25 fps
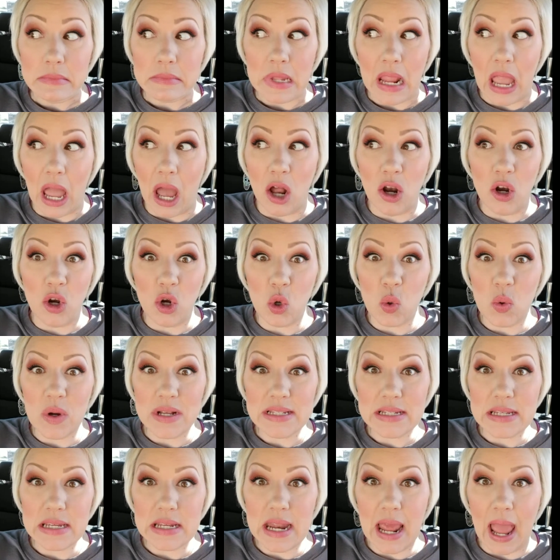I don't know
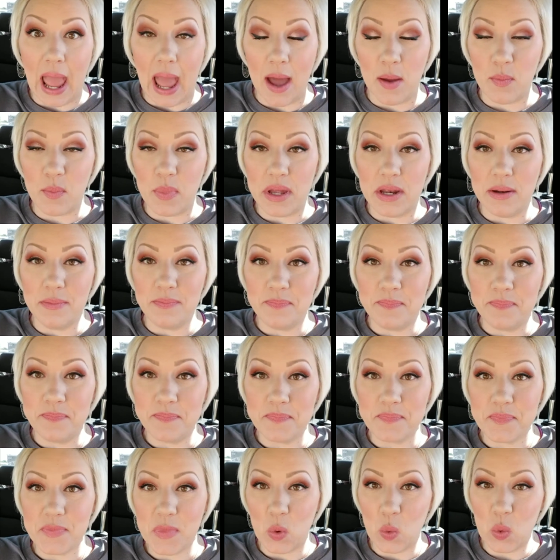what's going to happen.
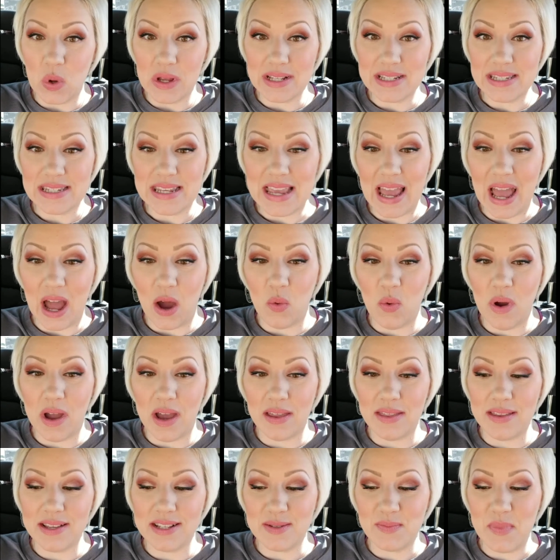We'll see how
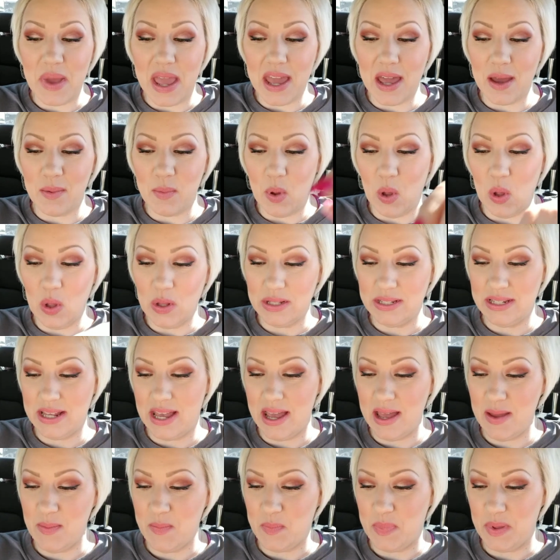well this makeup holds
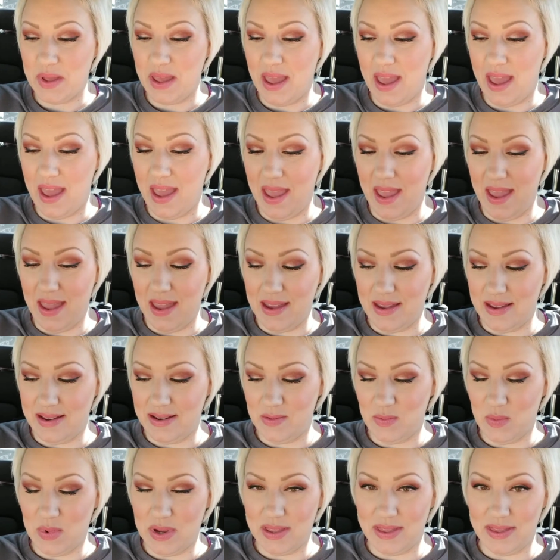up,
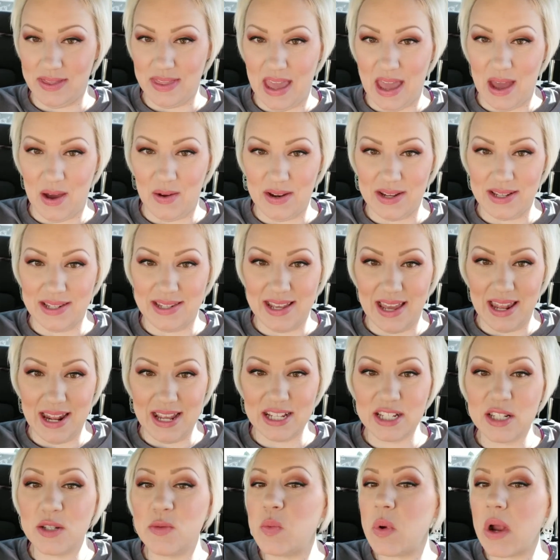and without a
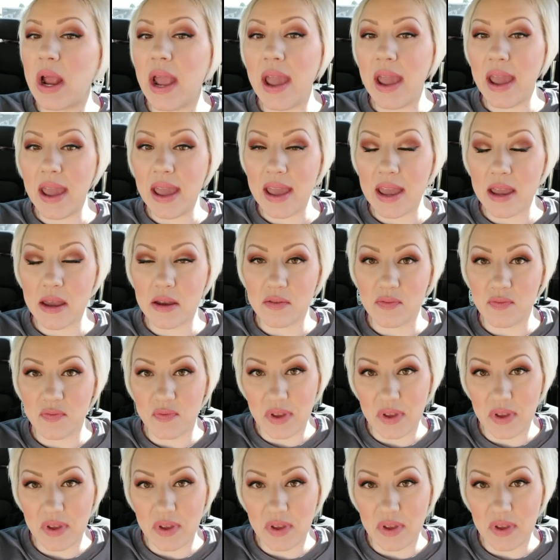setting spray, if